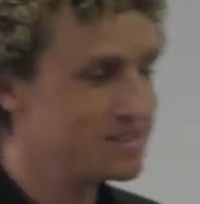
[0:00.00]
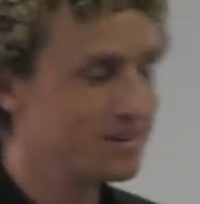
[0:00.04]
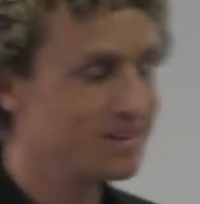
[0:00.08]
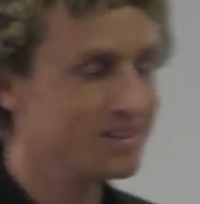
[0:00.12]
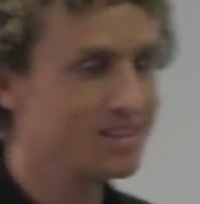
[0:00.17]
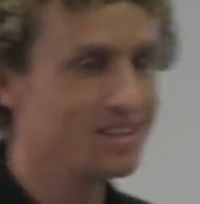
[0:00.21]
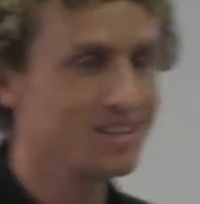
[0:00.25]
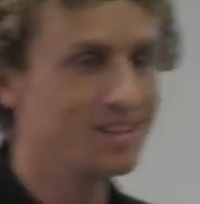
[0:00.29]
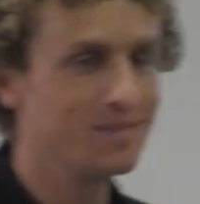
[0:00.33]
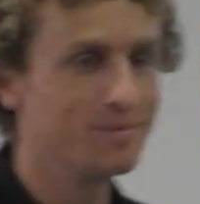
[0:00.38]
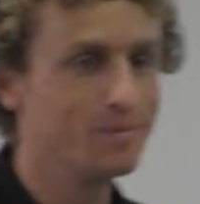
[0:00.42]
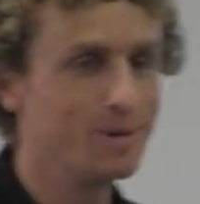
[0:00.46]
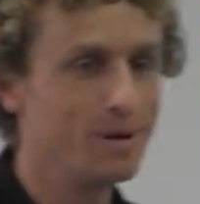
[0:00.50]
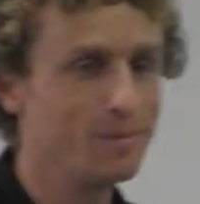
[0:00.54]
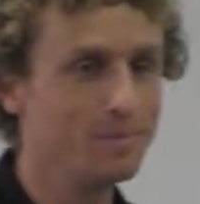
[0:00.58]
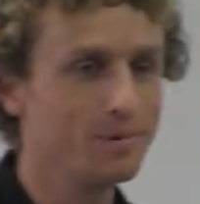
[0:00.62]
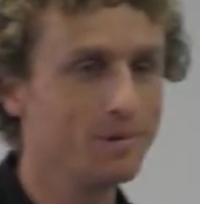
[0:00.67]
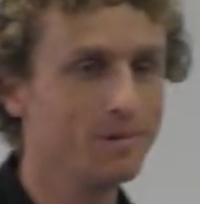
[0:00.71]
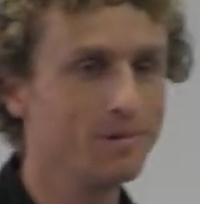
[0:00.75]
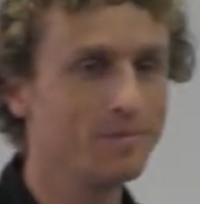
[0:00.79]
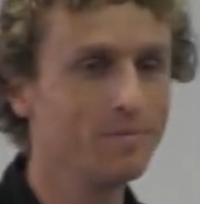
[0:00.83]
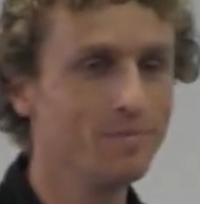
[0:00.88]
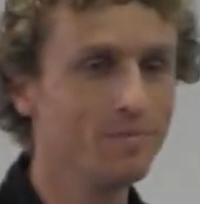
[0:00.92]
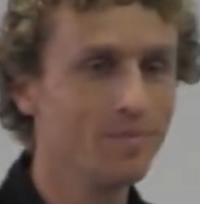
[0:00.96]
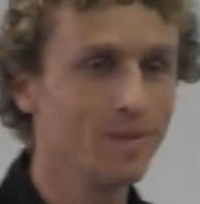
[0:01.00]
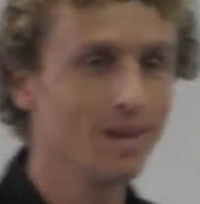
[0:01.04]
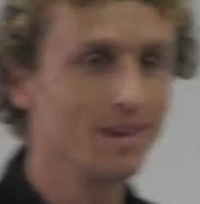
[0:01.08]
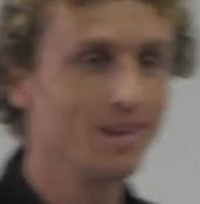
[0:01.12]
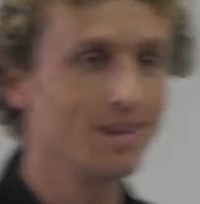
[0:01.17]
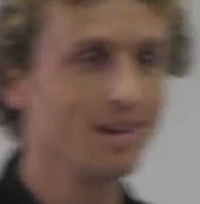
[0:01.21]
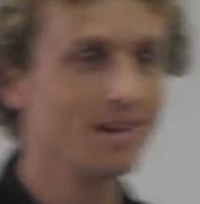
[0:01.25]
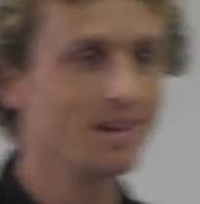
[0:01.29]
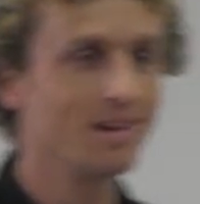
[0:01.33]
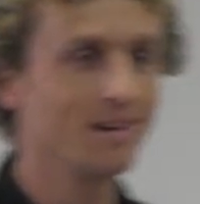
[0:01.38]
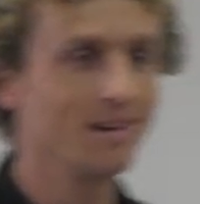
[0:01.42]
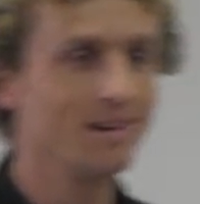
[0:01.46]
taught to the people
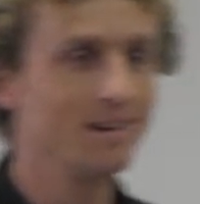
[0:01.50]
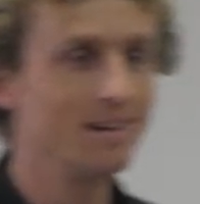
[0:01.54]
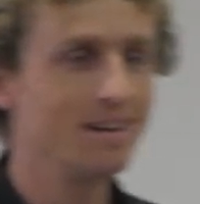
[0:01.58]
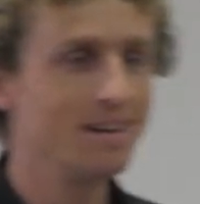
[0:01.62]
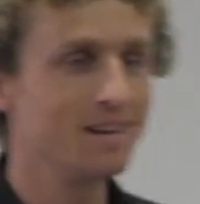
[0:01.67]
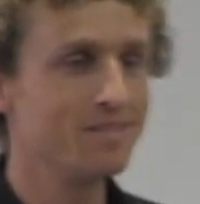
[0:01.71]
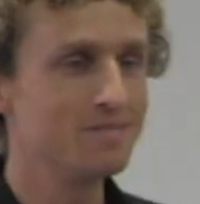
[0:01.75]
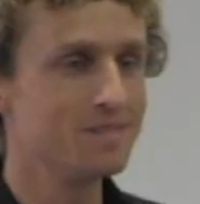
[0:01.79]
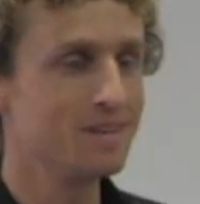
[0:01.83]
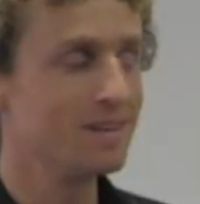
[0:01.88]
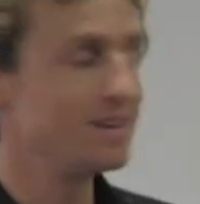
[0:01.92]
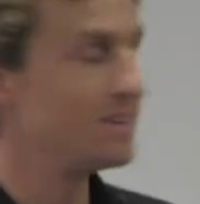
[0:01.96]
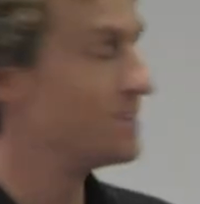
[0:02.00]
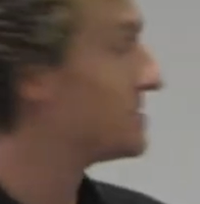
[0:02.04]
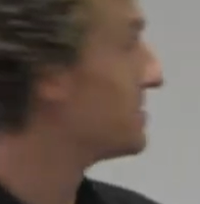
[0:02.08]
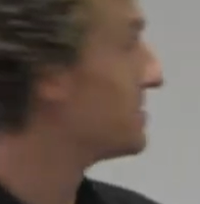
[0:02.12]
that God gives in